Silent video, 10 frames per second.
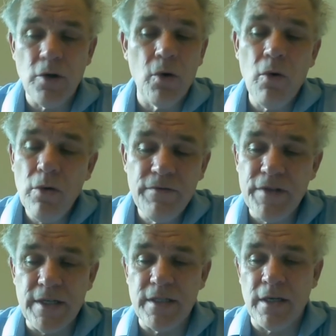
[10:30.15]
So all of
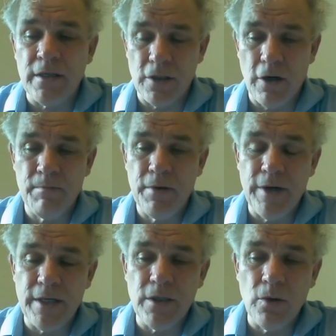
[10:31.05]
these things are
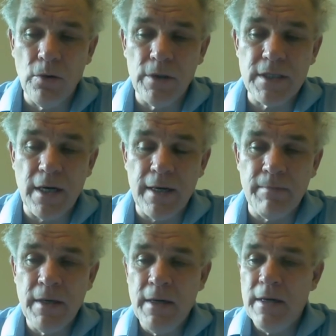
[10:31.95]
operating all the
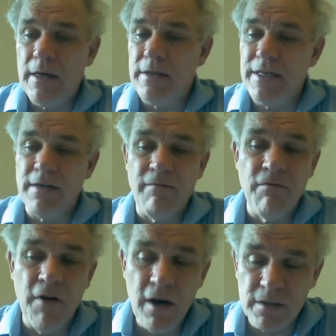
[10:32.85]
time. There's a
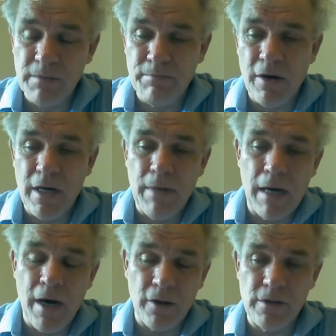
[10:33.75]
vast
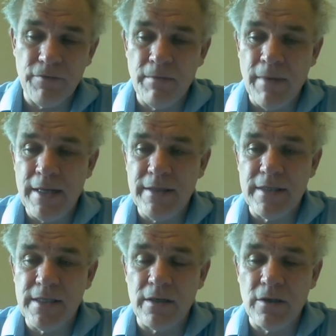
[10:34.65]
amount of the mind
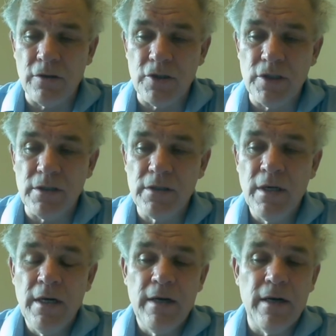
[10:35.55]
that's unconscious.
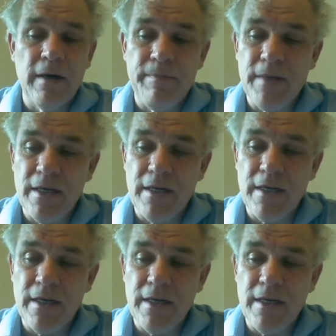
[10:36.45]
It
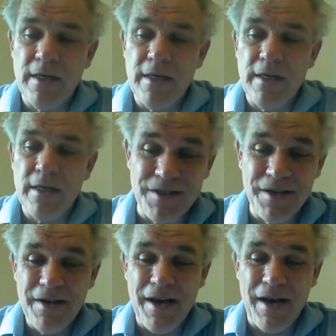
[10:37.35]
is every bit
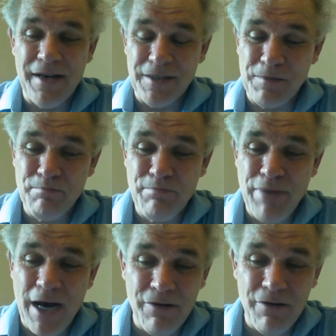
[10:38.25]
as
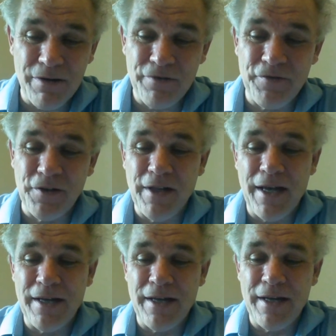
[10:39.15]
powerful and
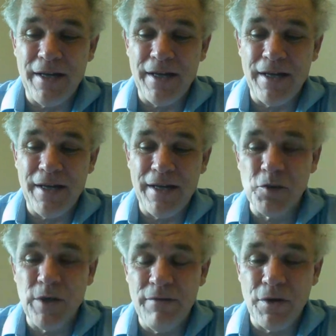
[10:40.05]
as important
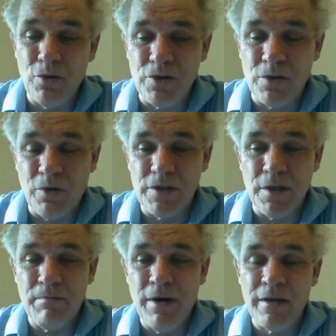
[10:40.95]
as we ever thought it
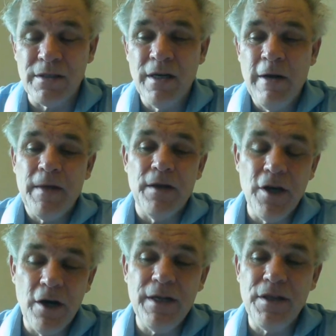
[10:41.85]
was in the past.
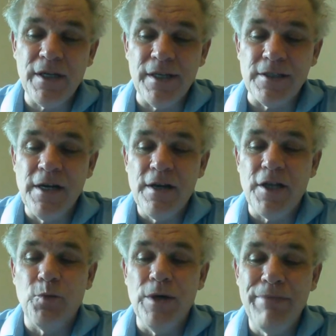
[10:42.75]
The only thing
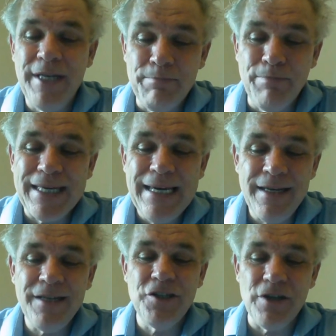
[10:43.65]
is that we're
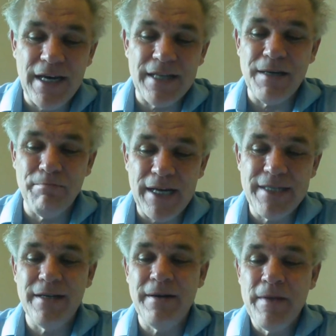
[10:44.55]
beginning to get a
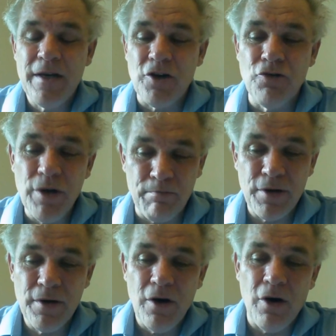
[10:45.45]
better grip
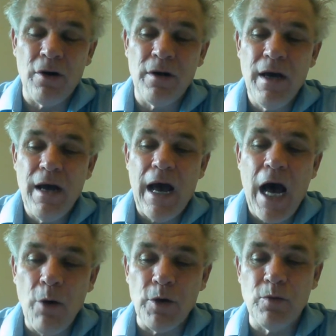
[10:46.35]
on
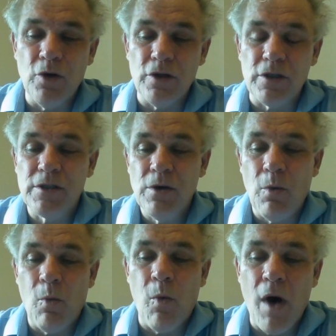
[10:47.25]
how it works,
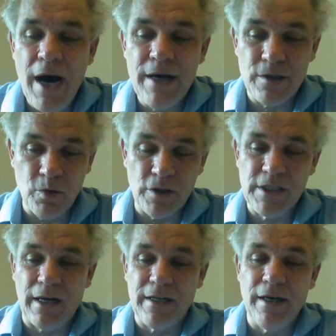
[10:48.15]
why it works
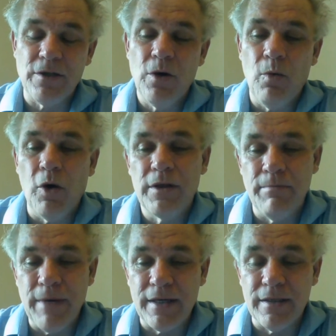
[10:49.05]
like that, what the
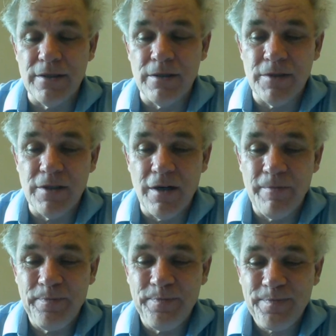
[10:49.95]
mechanisms are.